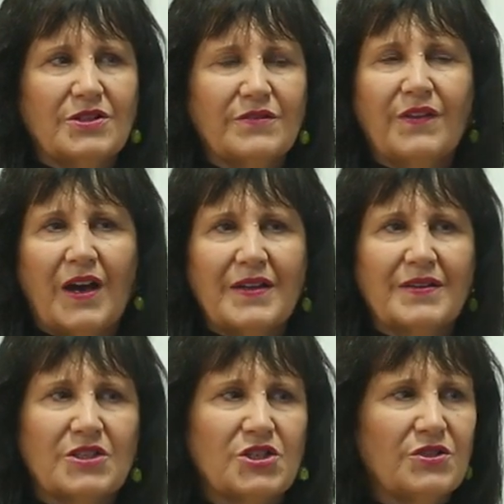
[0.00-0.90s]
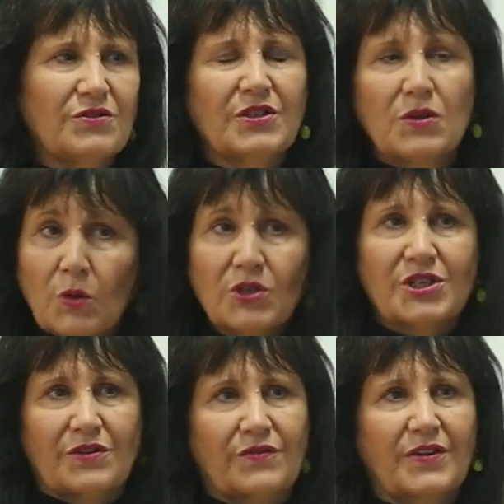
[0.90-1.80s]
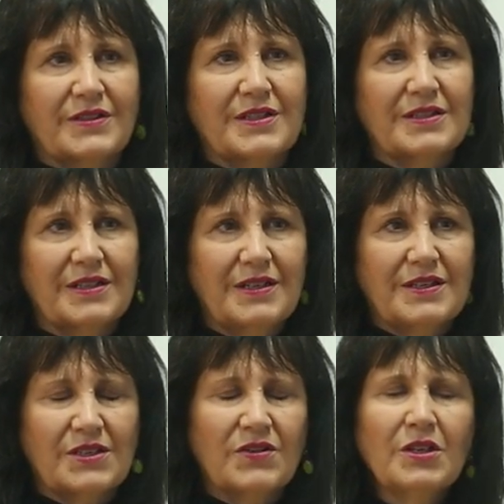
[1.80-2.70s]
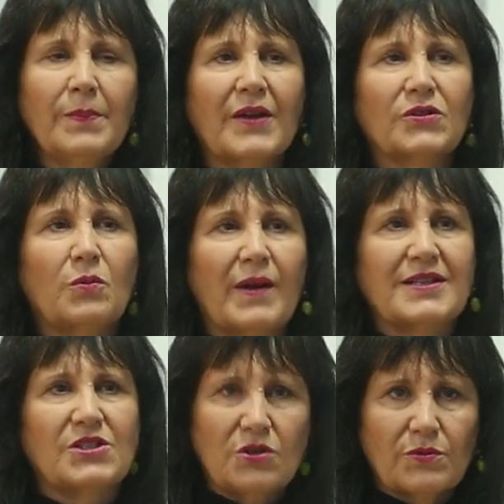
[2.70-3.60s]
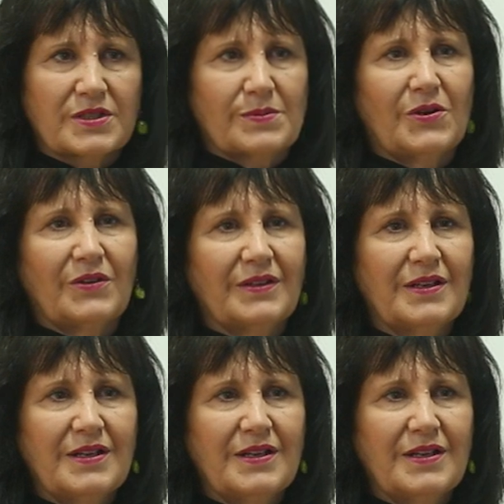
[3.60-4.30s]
Do you find that you don't want to confront it? So think about the ways you respond.